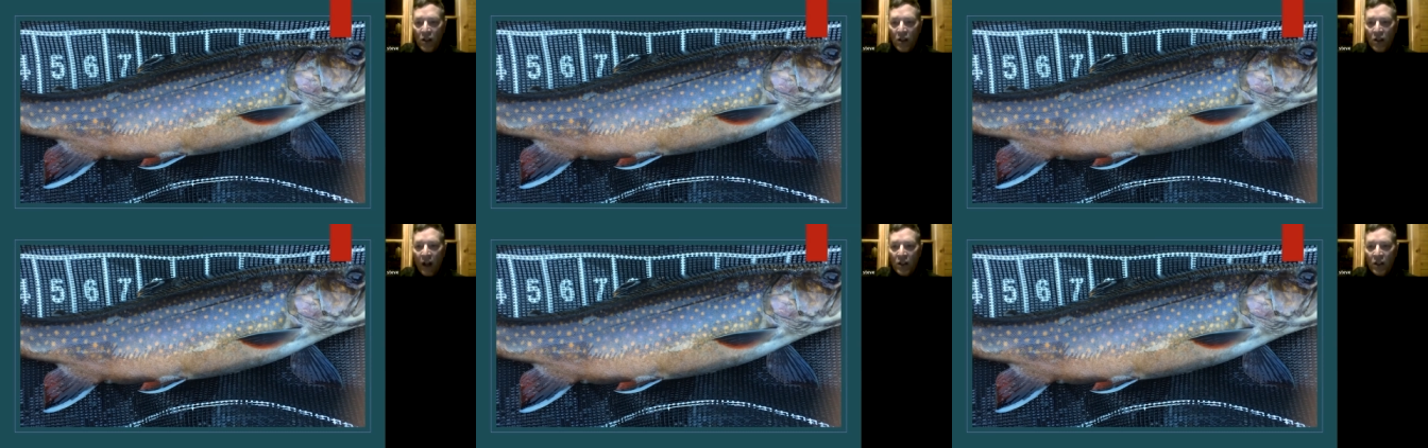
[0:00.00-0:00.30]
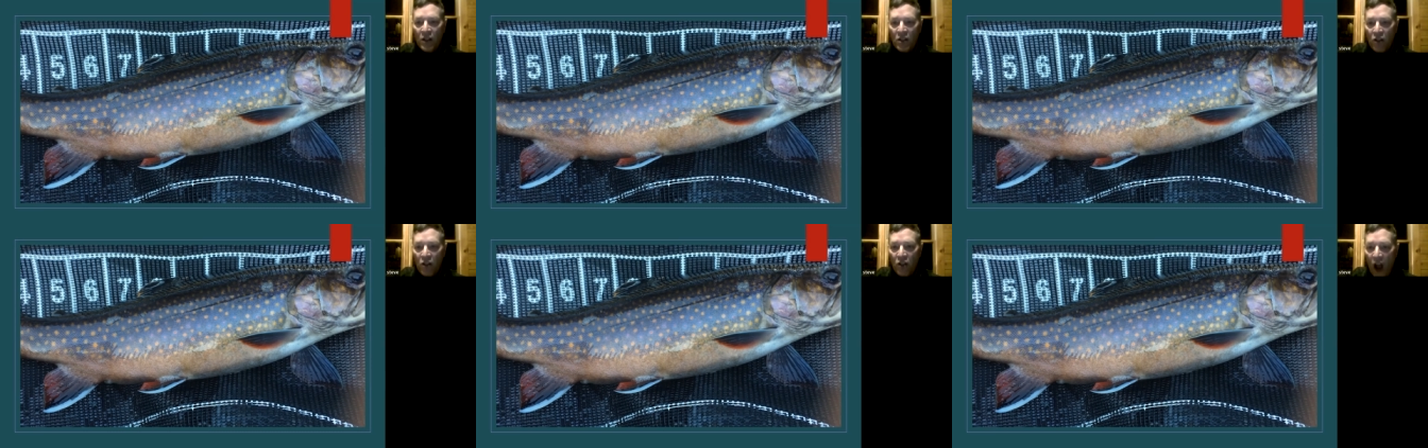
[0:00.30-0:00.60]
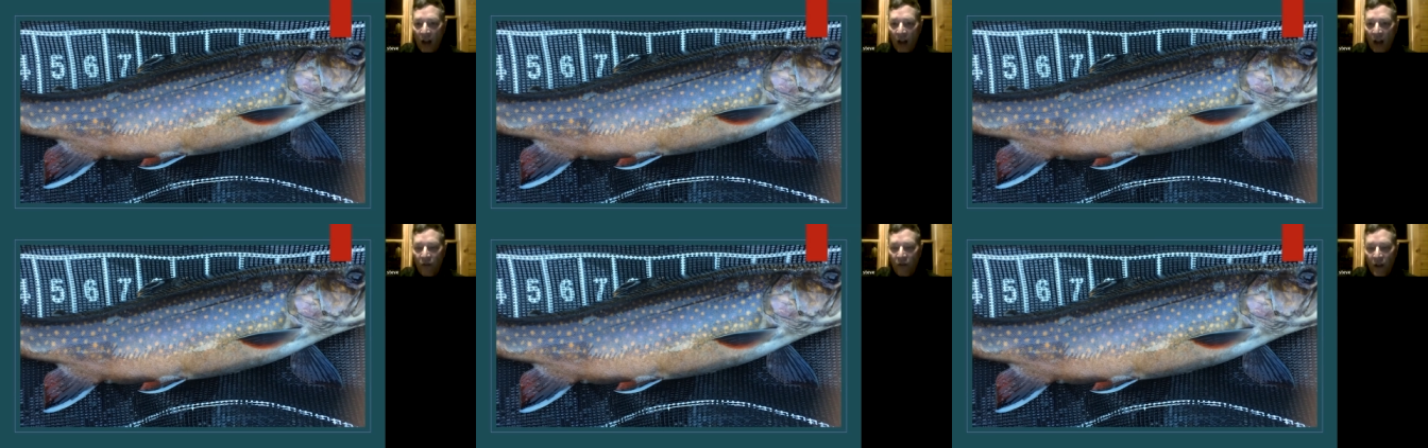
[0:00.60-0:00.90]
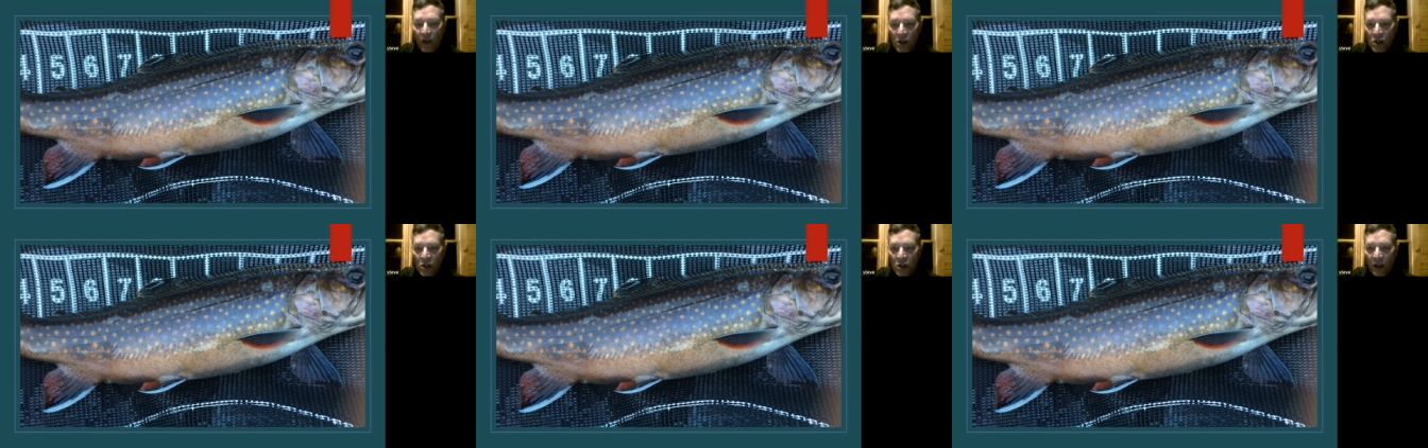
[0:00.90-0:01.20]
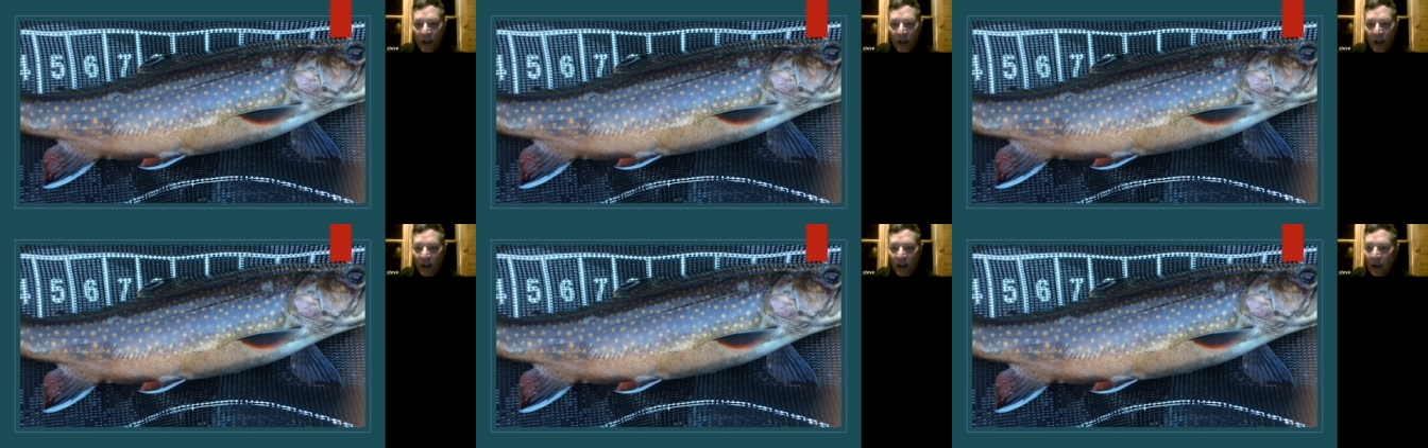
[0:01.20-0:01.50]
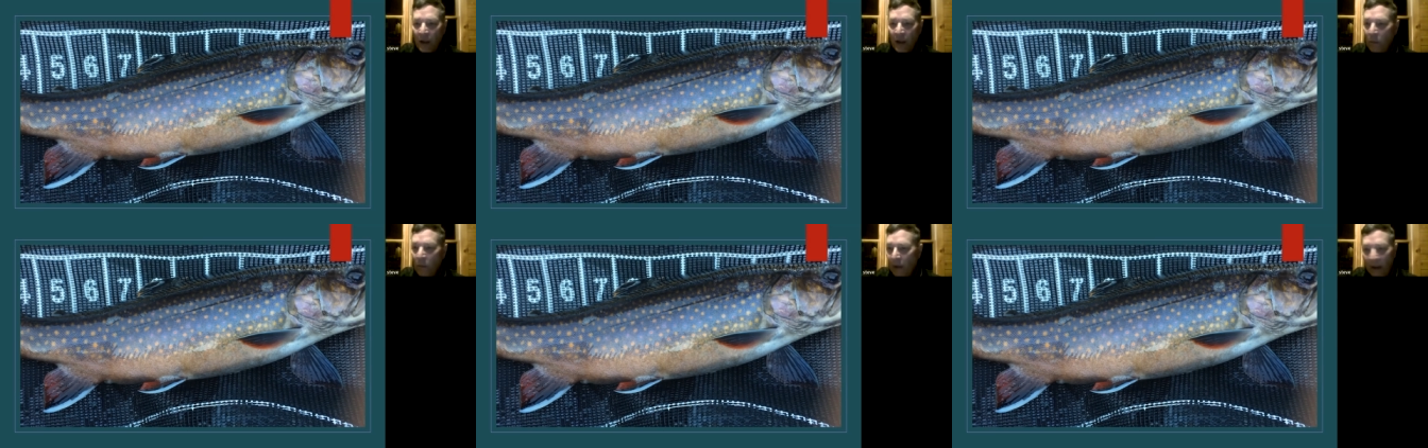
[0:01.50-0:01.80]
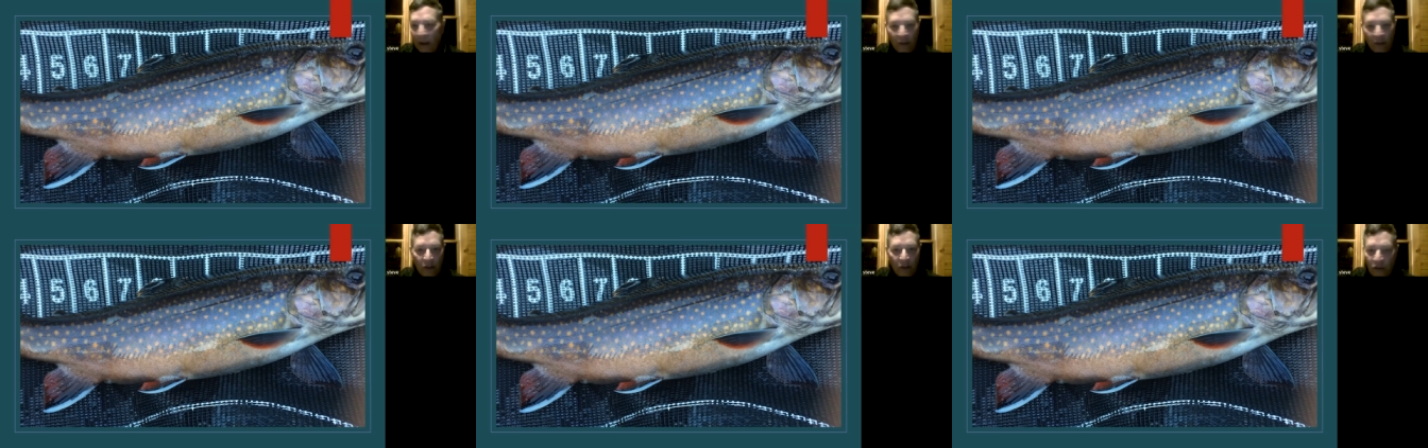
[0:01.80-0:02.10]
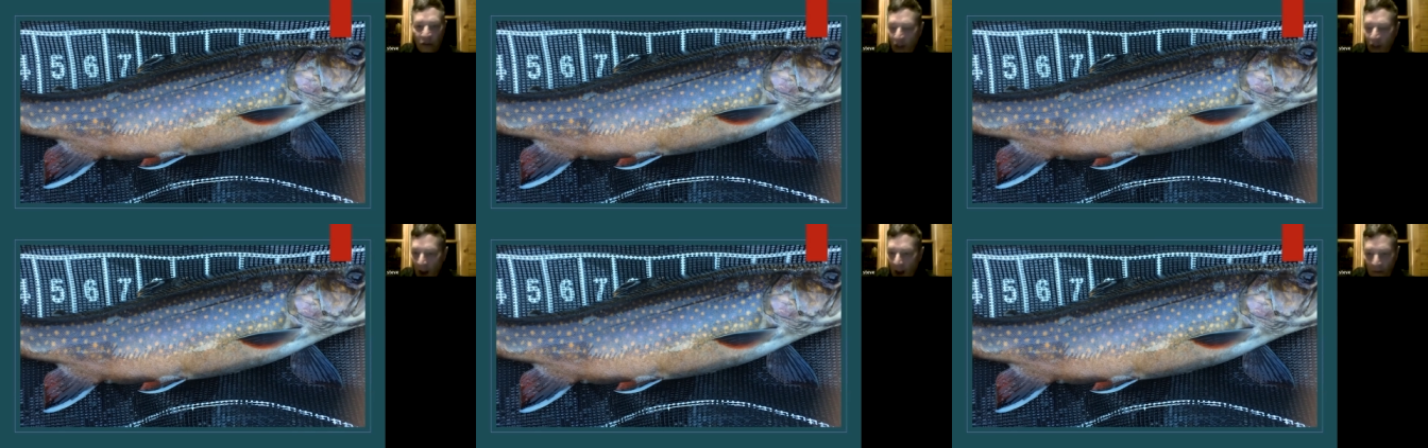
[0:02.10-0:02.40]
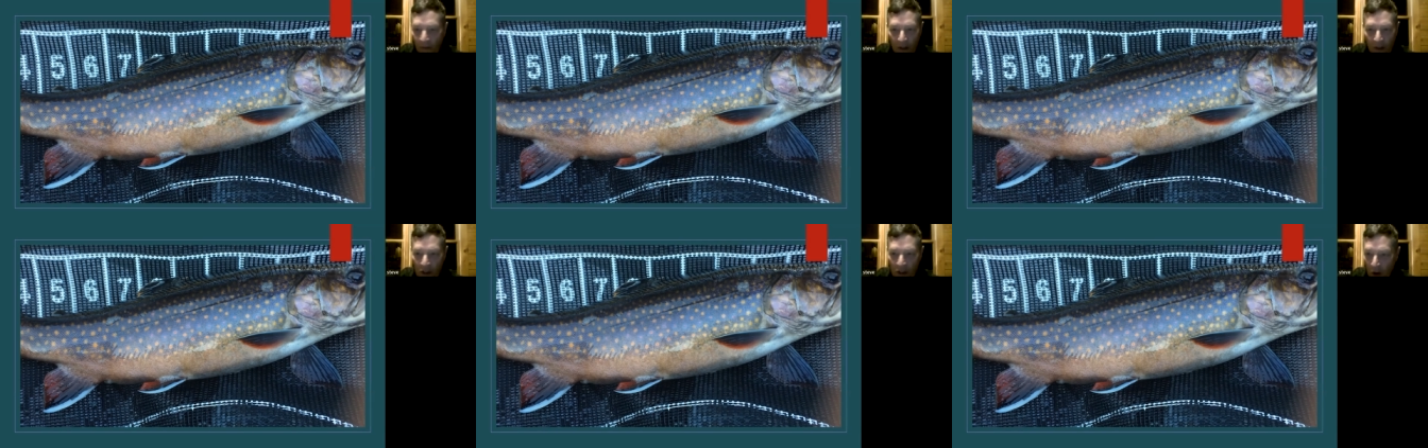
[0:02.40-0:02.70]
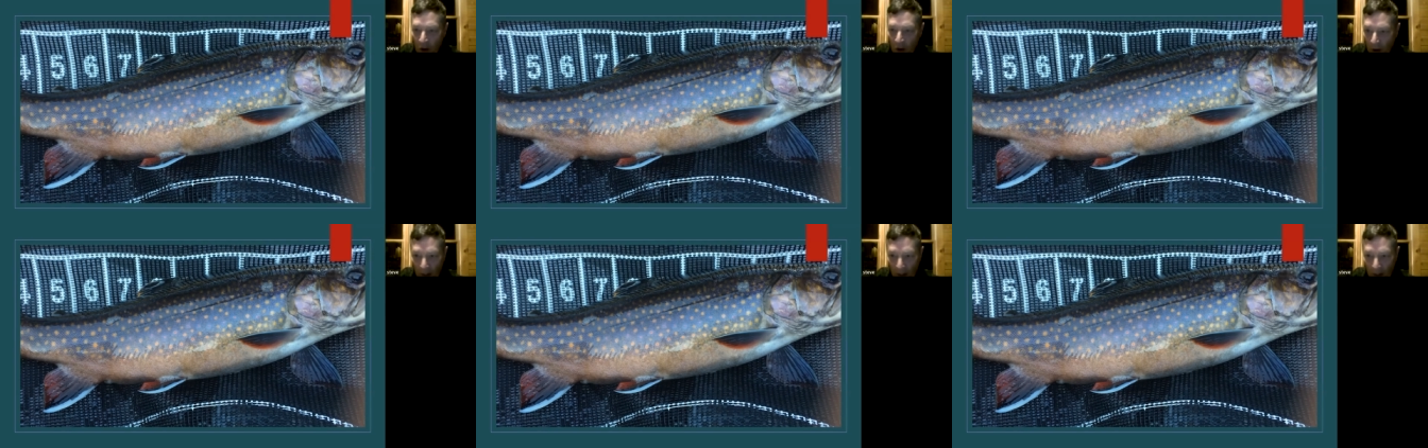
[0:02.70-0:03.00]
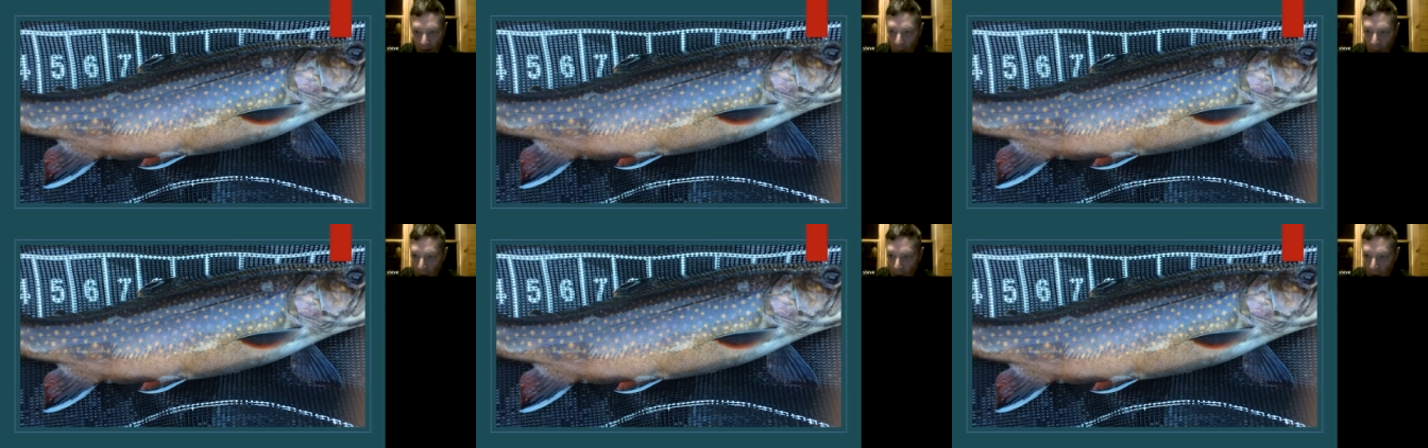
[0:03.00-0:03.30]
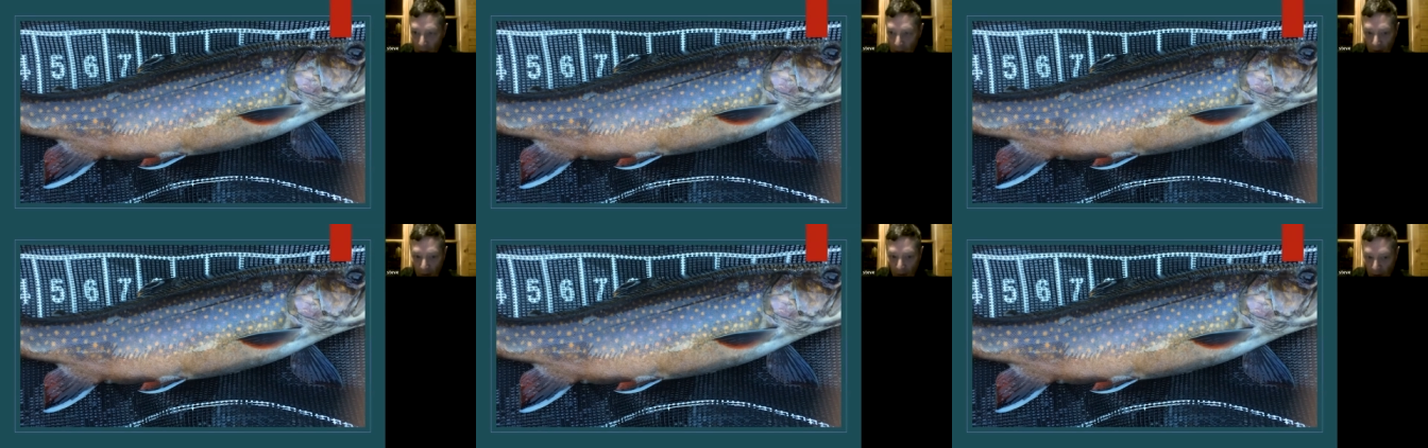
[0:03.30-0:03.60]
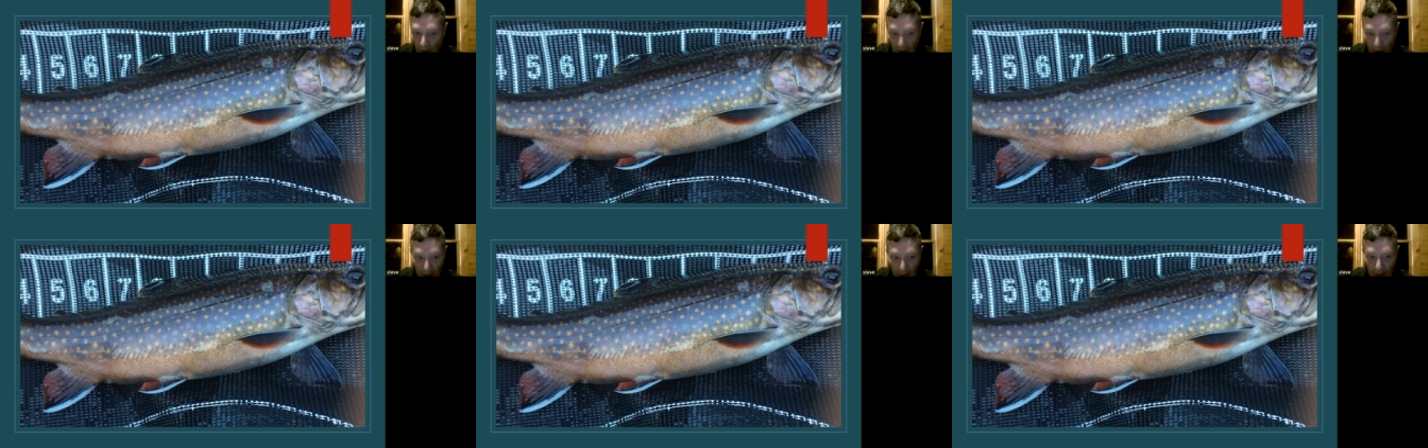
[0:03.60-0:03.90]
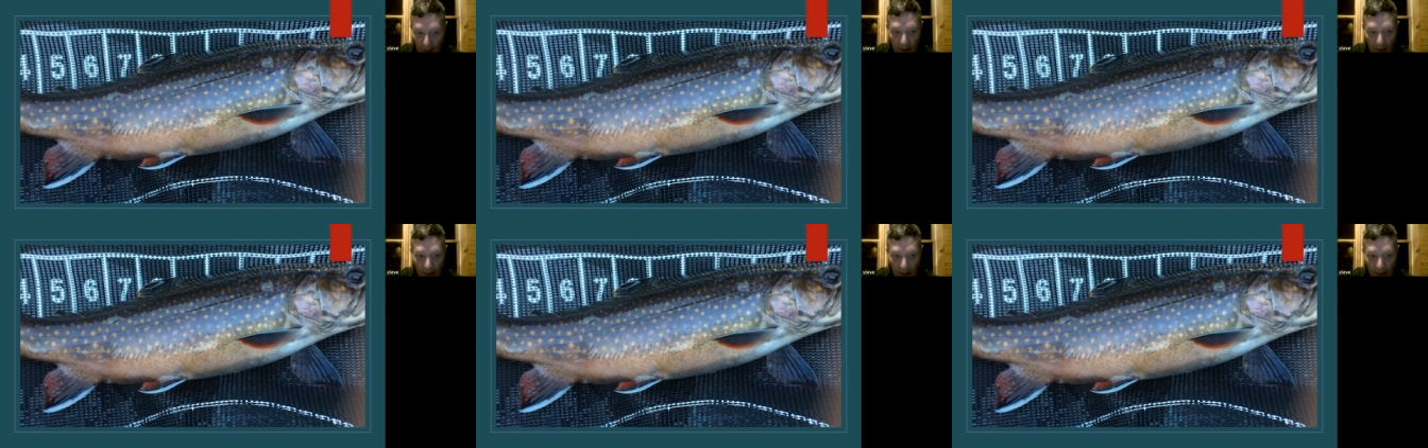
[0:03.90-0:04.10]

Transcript: a stock fish because the stock fish don't give you much of a fight.